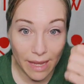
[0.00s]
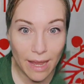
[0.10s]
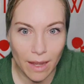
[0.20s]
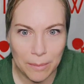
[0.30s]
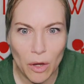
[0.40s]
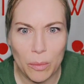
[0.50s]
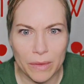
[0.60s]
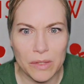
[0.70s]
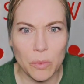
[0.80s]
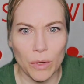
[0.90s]
Yeah, I'm hoping
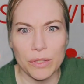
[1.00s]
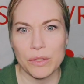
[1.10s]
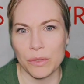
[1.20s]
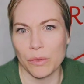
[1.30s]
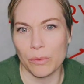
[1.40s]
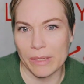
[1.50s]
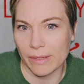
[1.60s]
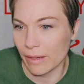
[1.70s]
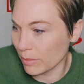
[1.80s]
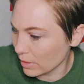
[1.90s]
this works too, Miss
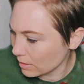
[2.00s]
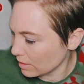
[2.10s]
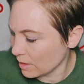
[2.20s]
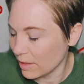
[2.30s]
Deborah.